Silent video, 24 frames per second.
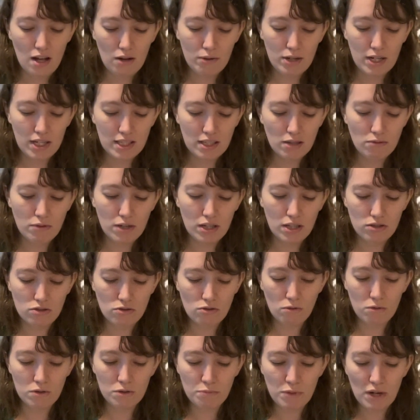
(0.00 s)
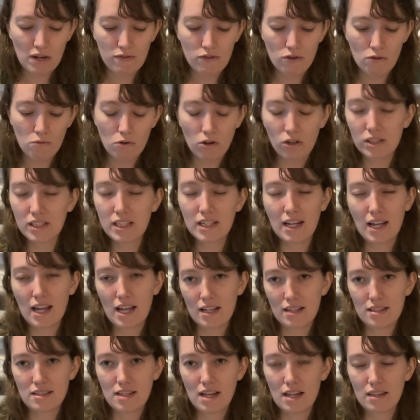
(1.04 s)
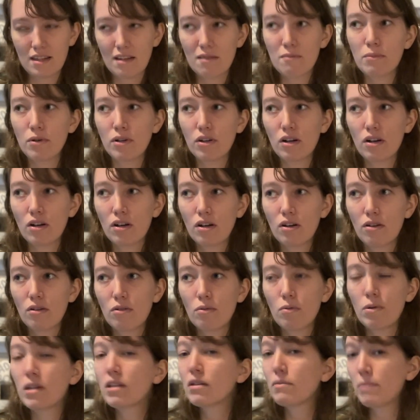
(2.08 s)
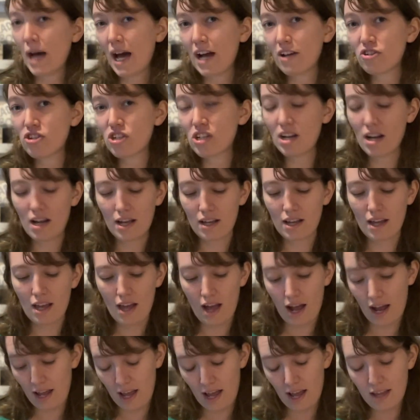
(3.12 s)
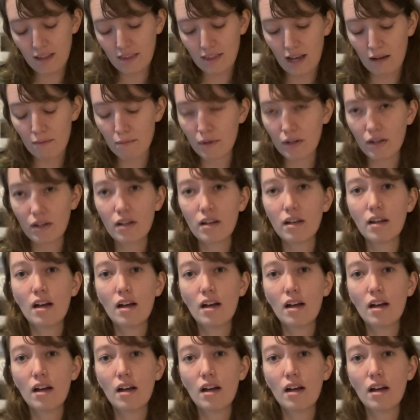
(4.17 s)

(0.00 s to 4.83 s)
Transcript: What I did read in school was Brave New World, and I can't stand that book with a passion. I hate that book.